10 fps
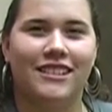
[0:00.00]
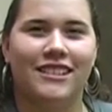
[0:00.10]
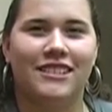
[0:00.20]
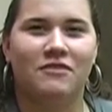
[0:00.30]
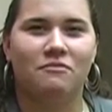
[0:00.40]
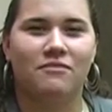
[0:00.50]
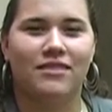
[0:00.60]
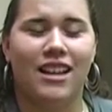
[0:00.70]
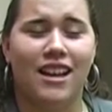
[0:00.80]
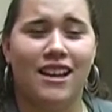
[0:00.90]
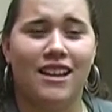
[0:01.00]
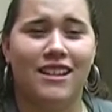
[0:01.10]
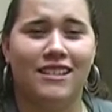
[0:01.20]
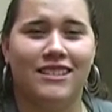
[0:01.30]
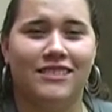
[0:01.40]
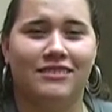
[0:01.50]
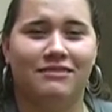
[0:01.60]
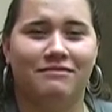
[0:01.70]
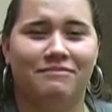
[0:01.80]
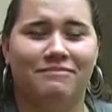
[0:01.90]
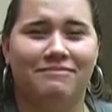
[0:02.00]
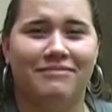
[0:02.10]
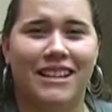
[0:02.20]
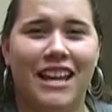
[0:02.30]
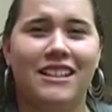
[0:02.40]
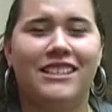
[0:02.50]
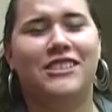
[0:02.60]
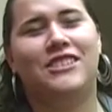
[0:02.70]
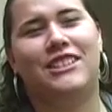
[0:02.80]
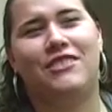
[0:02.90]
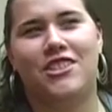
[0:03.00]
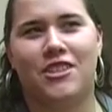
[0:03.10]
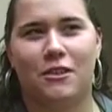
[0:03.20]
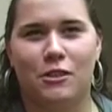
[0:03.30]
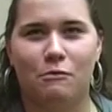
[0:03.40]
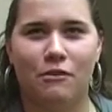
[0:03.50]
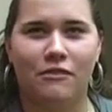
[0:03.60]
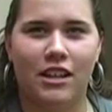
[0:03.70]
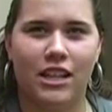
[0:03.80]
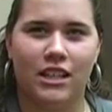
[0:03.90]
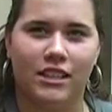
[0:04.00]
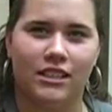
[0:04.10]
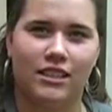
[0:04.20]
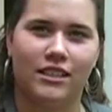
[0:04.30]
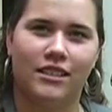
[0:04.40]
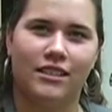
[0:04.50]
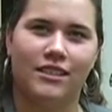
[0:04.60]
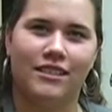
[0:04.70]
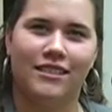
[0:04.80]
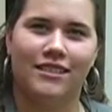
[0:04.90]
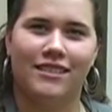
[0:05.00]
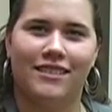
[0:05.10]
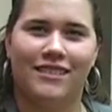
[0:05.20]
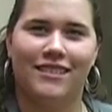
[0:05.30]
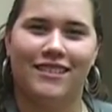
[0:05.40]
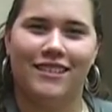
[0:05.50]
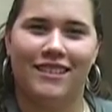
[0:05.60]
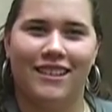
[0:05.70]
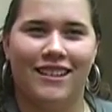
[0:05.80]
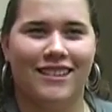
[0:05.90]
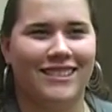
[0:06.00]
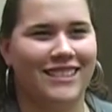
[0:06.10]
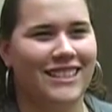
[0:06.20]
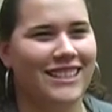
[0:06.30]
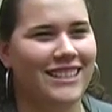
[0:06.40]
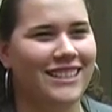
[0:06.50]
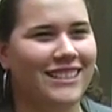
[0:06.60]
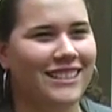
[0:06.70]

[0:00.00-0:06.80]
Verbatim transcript: cool. Uh, oh, it's the TV show. It's More fun. I do. Alright, now we can